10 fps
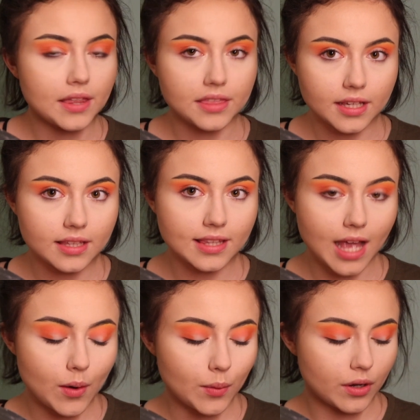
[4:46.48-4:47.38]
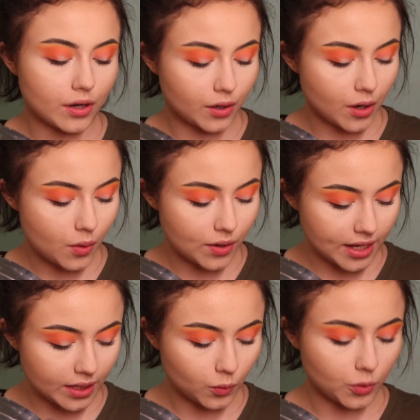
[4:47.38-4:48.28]
think now I want to go
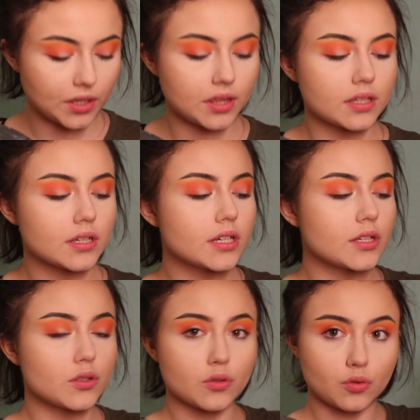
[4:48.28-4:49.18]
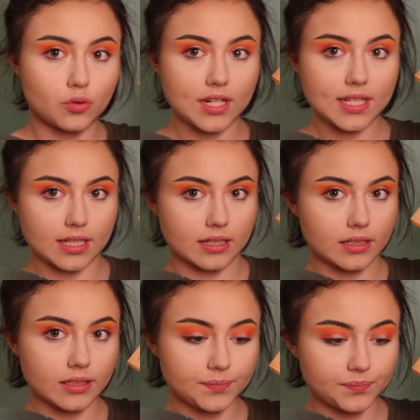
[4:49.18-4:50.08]
in with
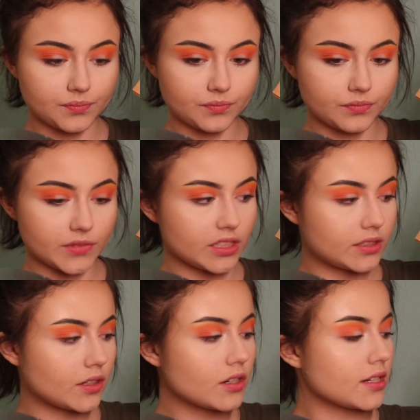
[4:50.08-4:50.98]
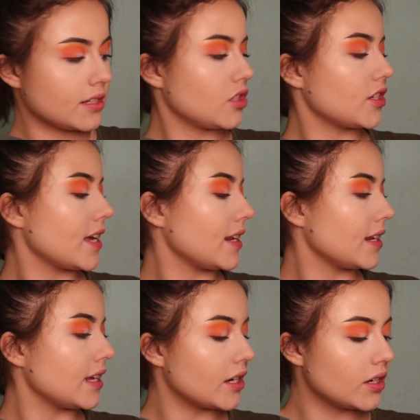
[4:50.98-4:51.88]
Drizzle, the darkest shade in
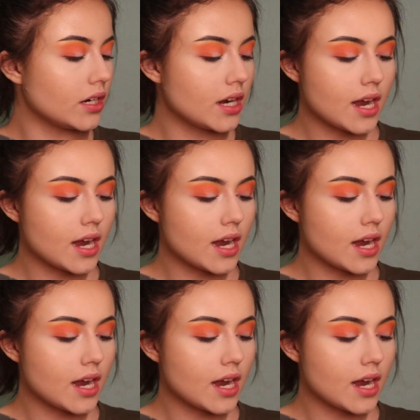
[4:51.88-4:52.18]
here,